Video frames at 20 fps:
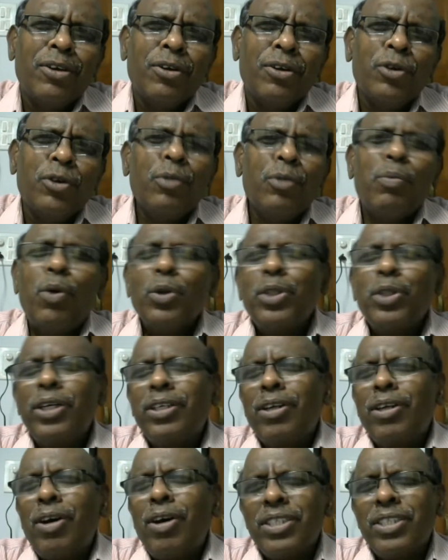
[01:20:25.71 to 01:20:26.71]
you both
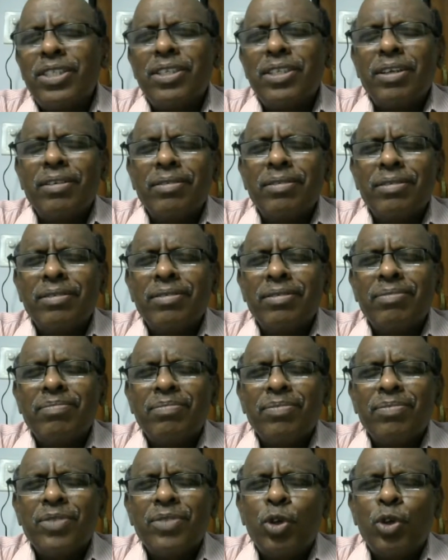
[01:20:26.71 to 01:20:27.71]
are dancing
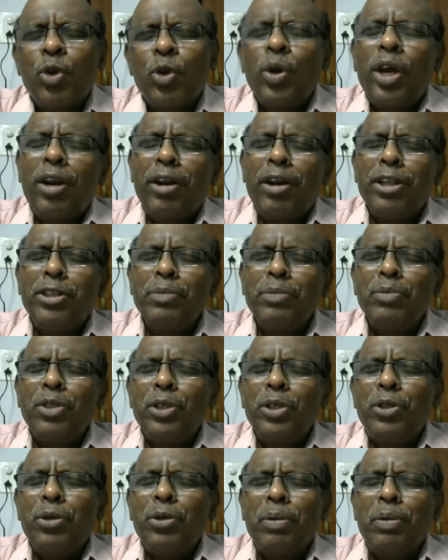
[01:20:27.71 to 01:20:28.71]
to a rhythm
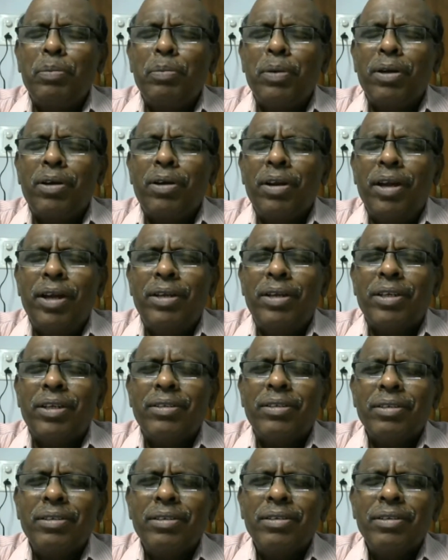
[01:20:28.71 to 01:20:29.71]
that you people
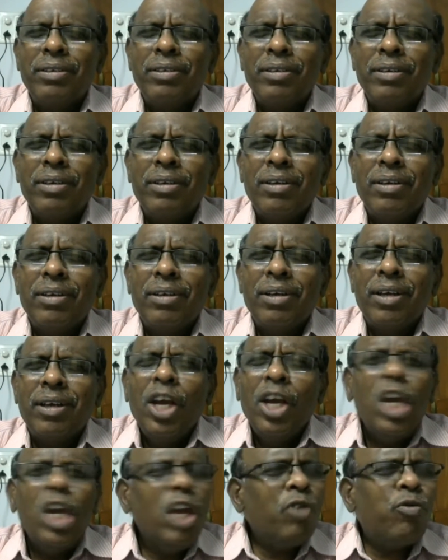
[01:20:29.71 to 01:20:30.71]
created
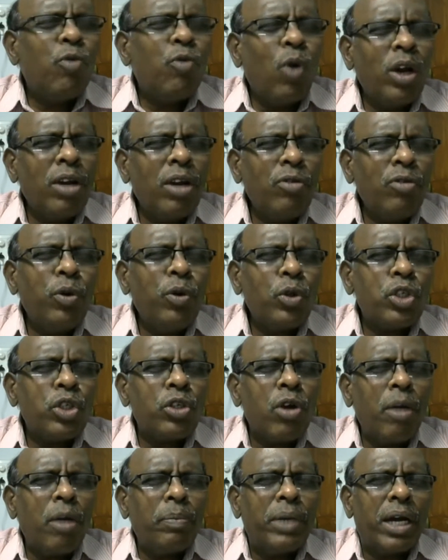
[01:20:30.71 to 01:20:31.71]
if one of you
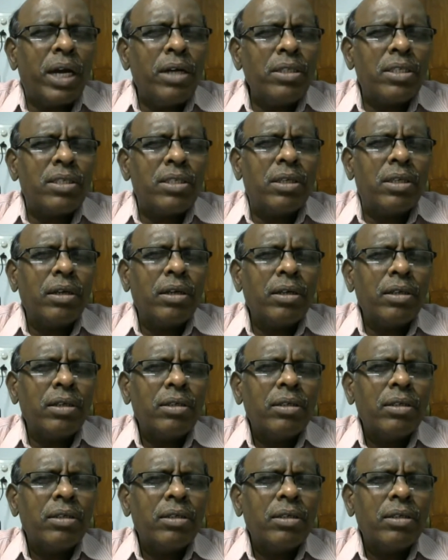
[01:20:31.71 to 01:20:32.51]
stop dancing